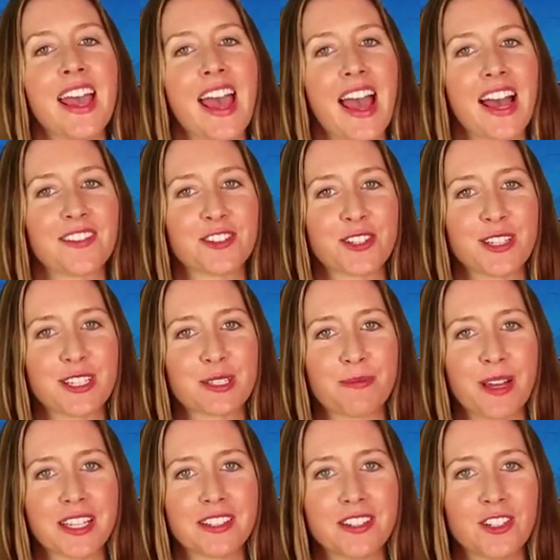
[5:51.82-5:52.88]
After these
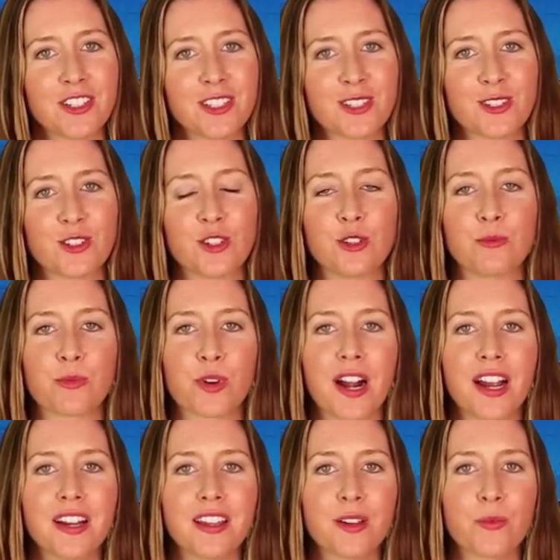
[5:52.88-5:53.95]
messages, new
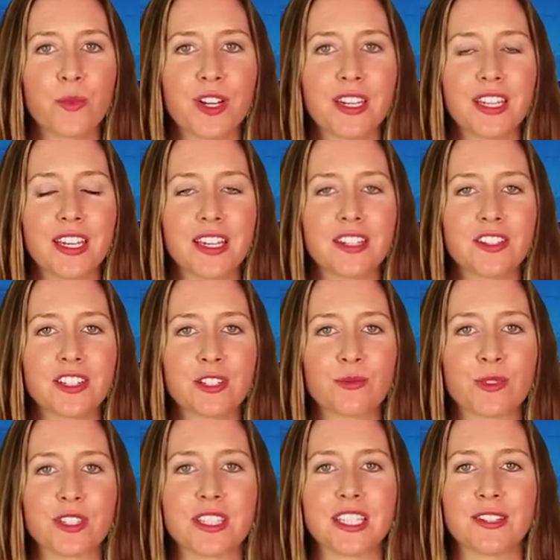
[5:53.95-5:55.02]
Pratt & Whitney engine
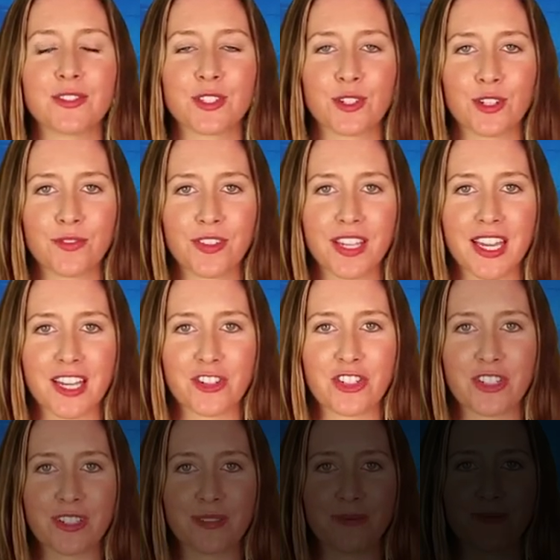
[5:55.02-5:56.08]
receives certification.